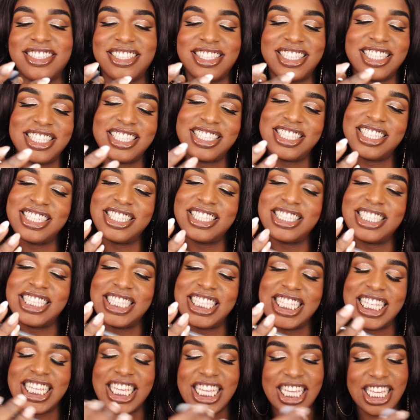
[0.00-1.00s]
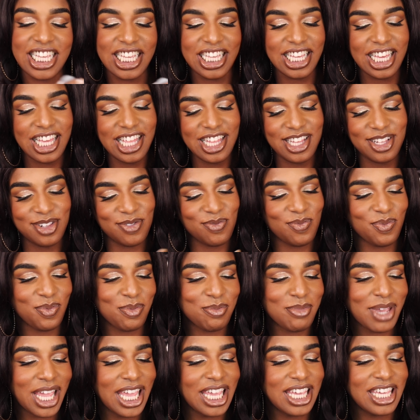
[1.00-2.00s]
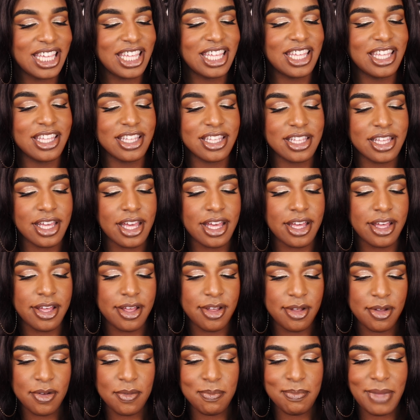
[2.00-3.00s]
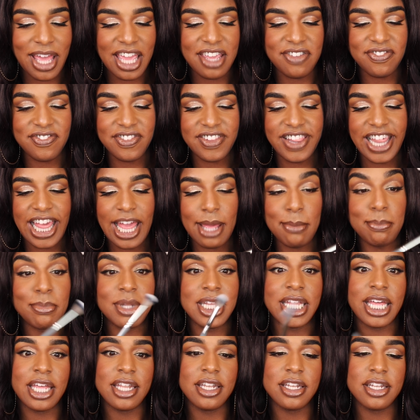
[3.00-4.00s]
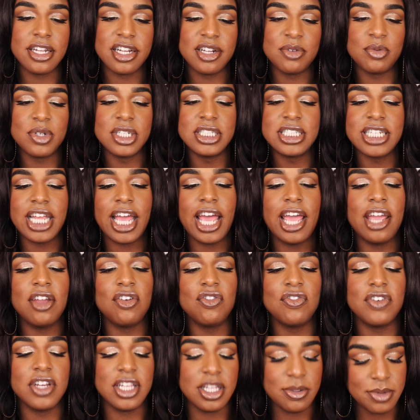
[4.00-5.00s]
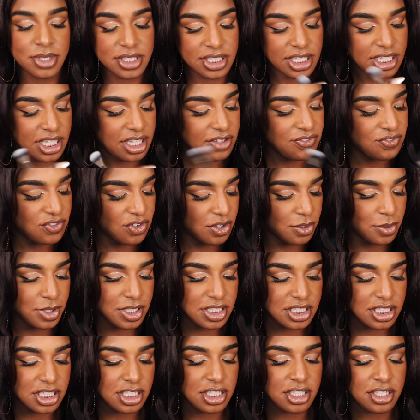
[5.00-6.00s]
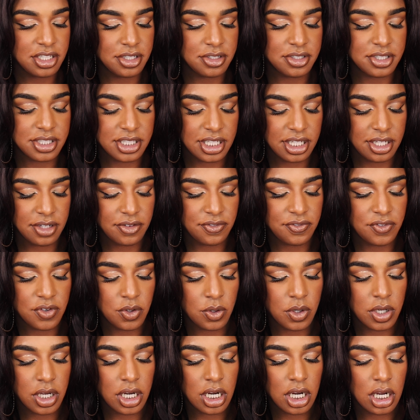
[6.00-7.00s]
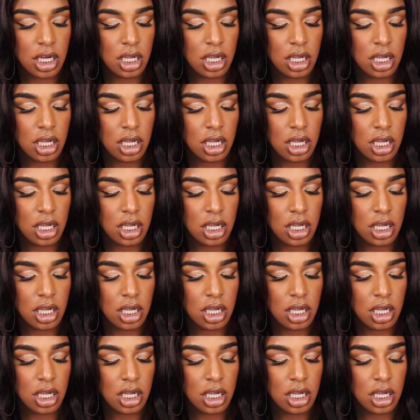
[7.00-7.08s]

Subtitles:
this is the MyKitCo My Flat Blender, which I really was looking forward to using for